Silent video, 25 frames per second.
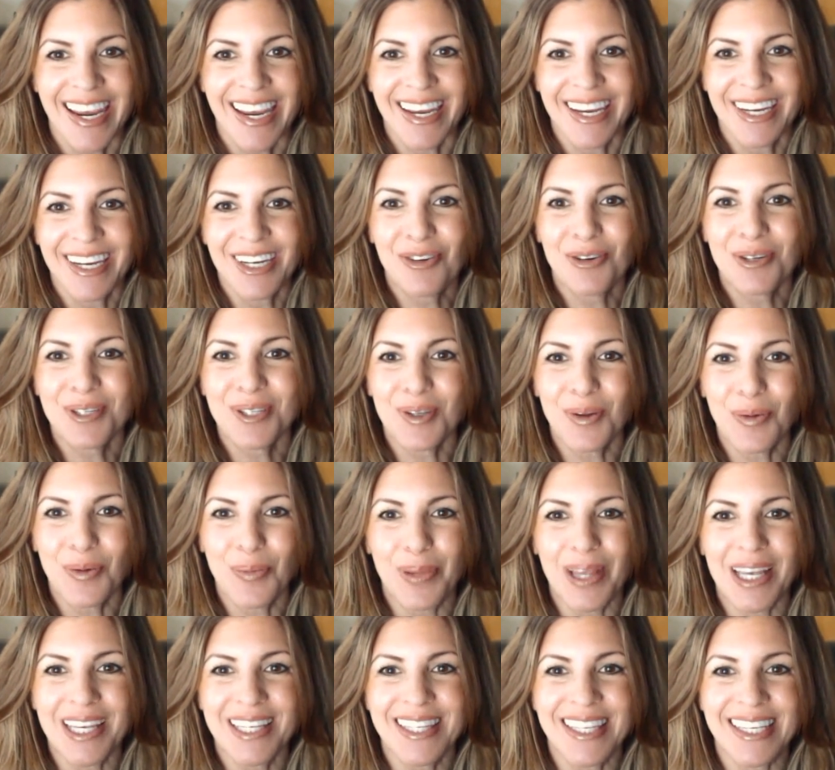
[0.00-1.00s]
Hey, crystal
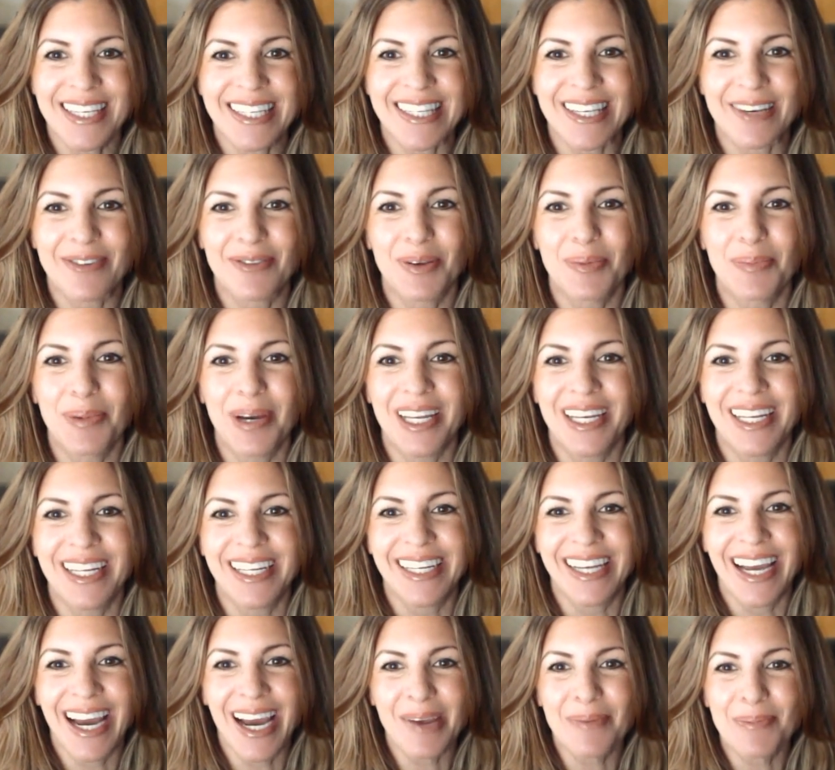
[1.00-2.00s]
blessings,
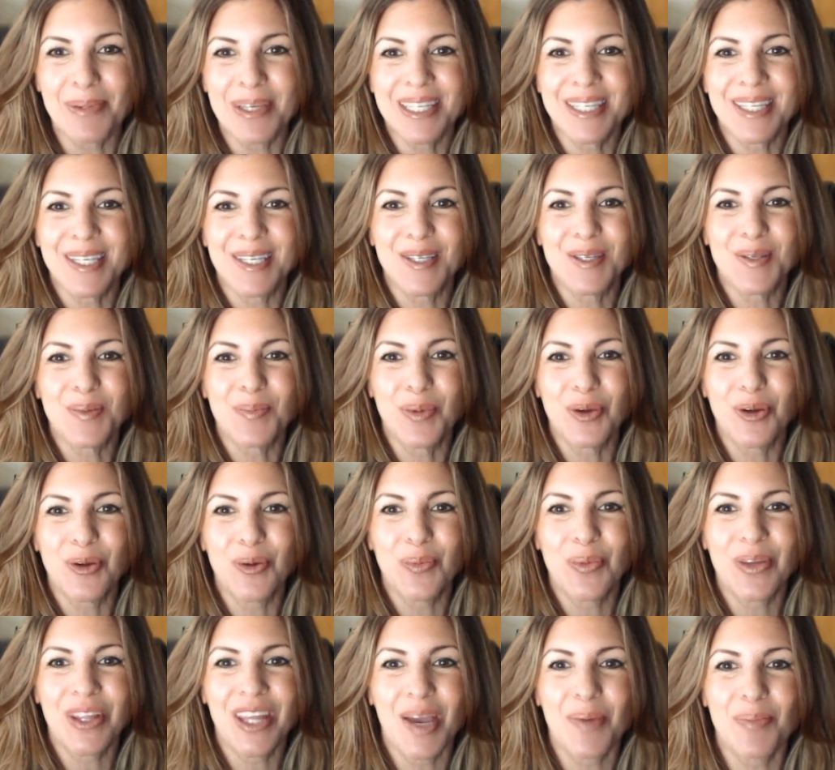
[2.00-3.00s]
everybody. Hibiscus
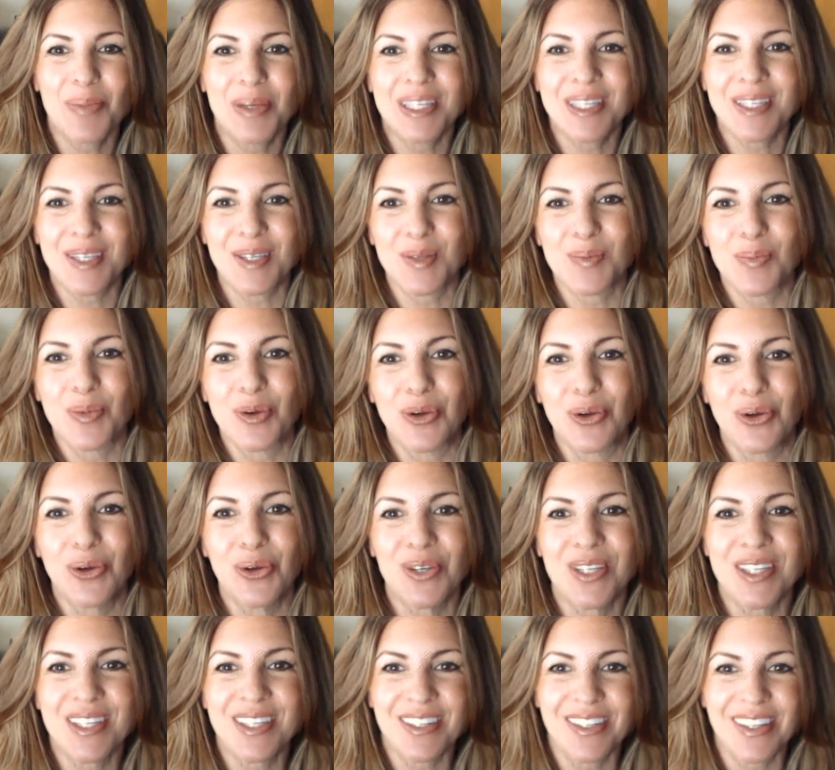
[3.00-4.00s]
Moon with
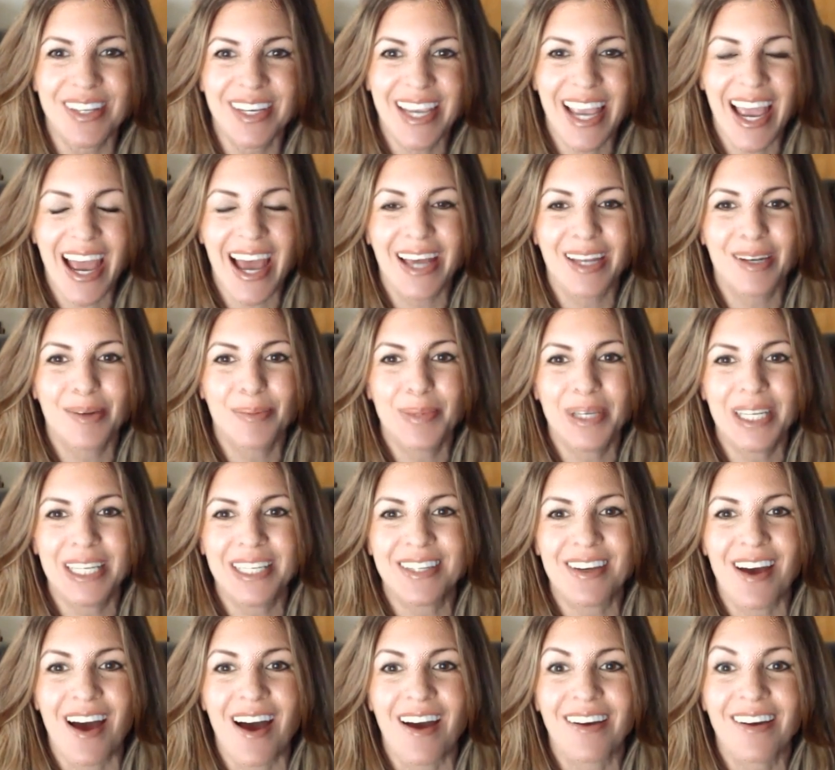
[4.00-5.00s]

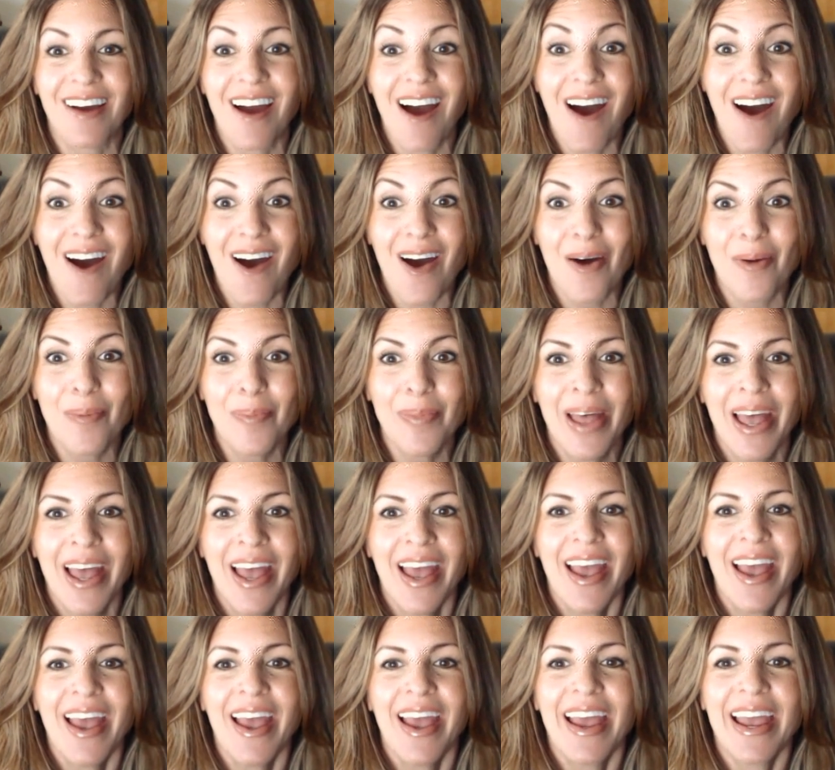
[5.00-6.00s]
hibiscusmooncrystalacademy.com.
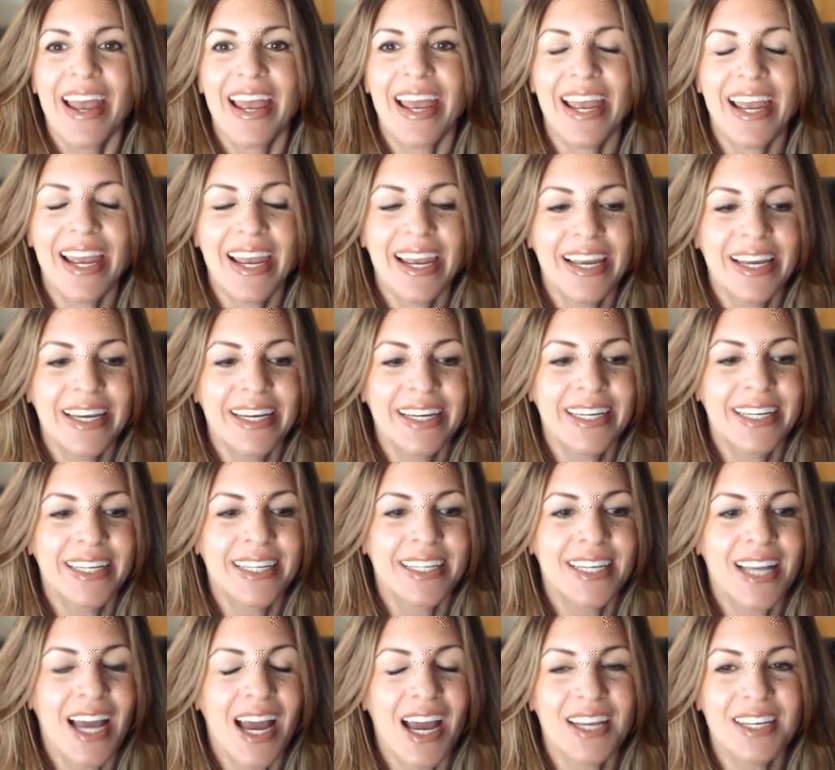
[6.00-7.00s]

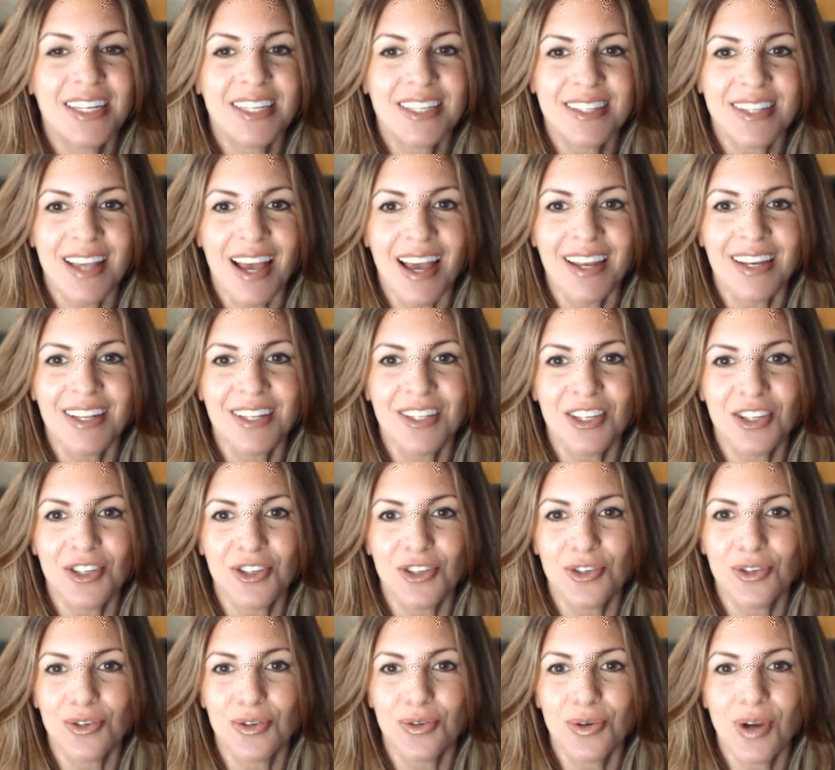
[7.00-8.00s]
And I decided to
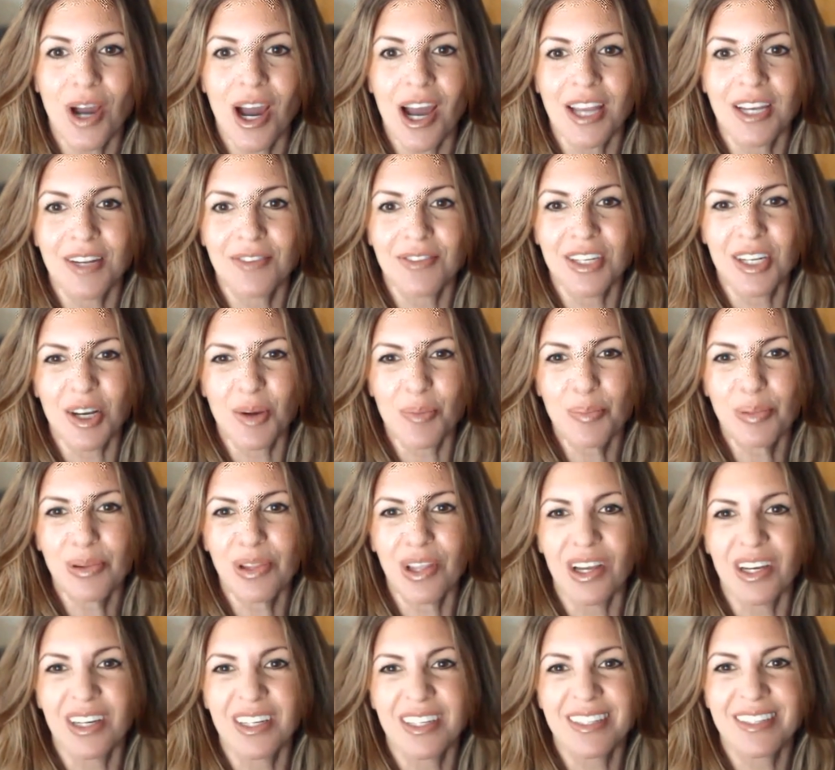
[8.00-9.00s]
do kind of an
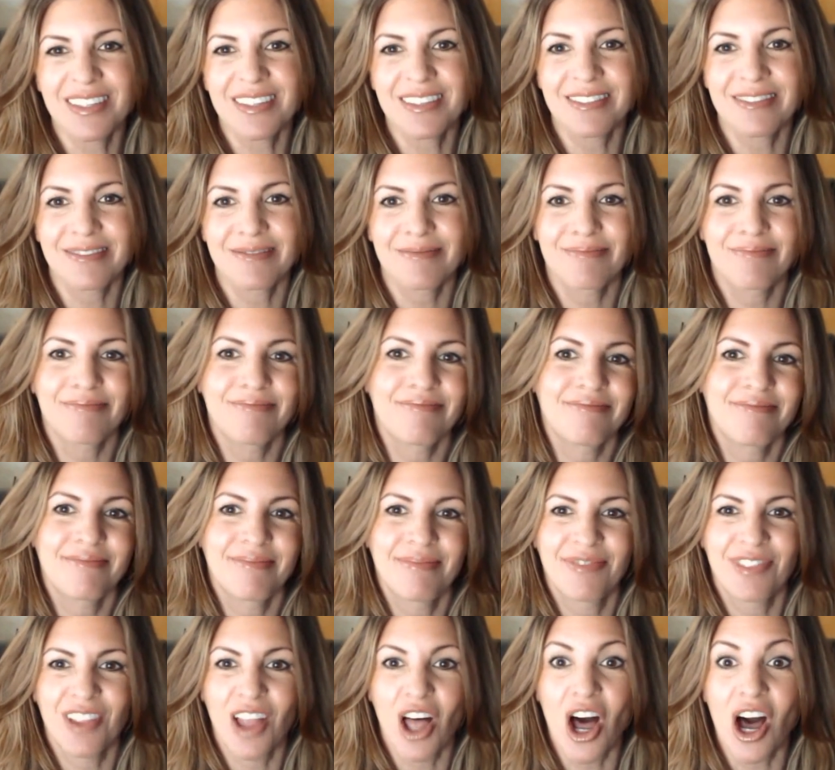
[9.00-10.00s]
unplugged
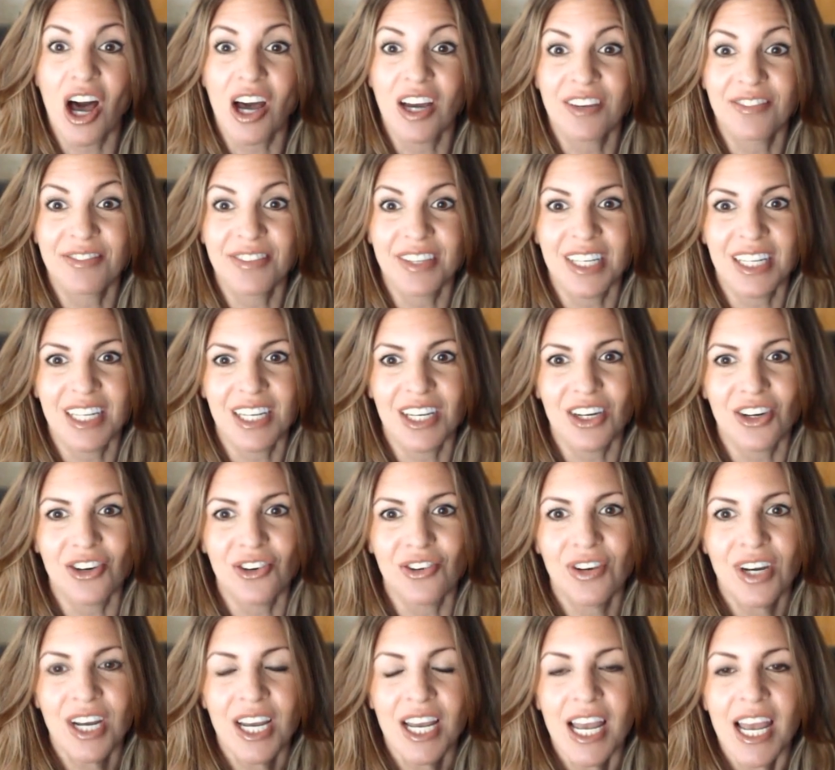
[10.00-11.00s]
vlog
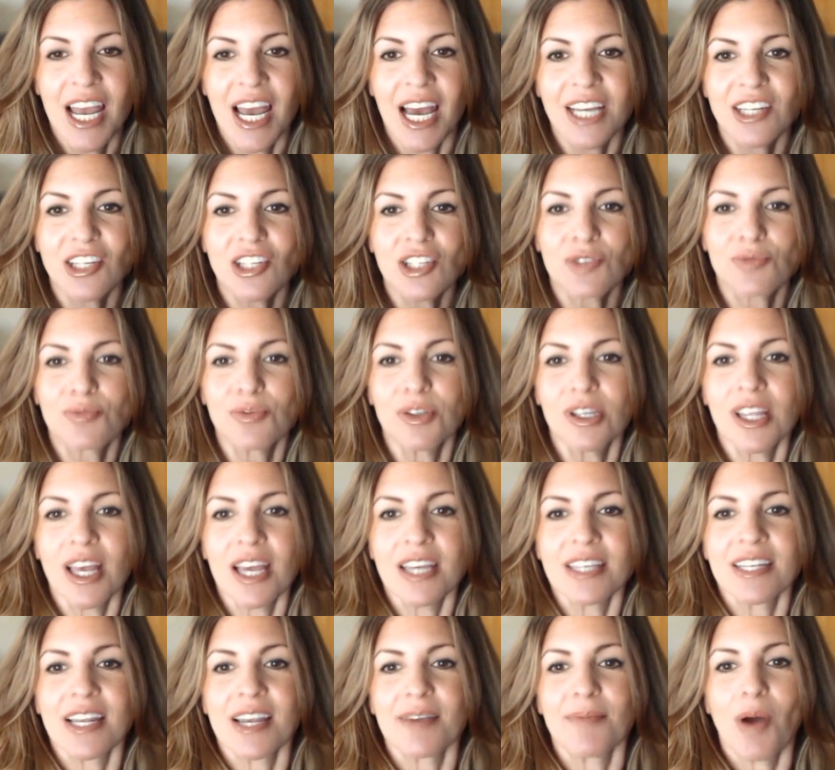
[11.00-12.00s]
video. I just
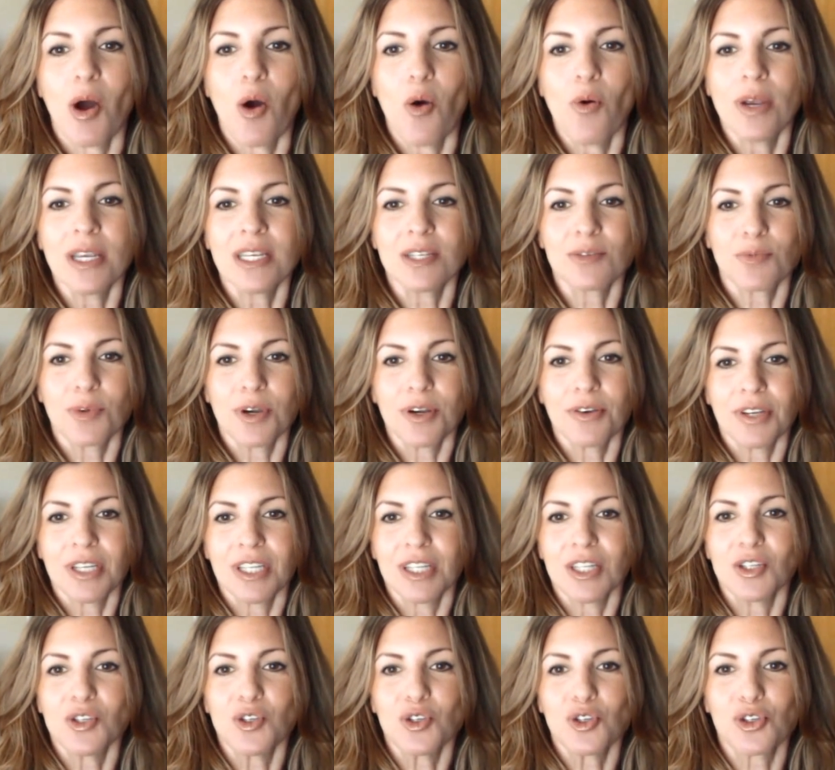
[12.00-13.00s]
realized I'm always
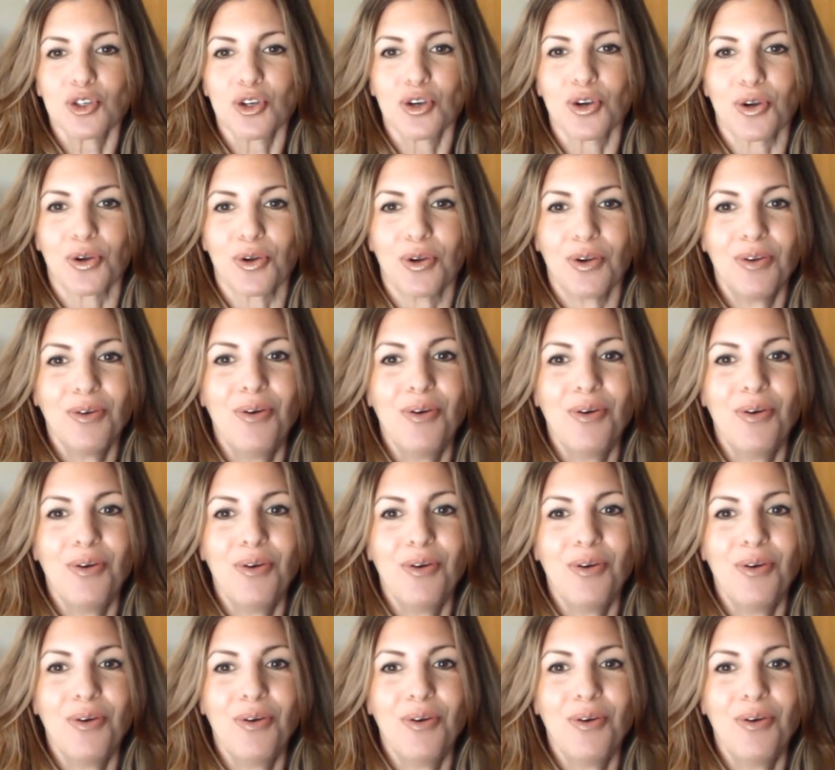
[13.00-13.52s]
wearing this shirt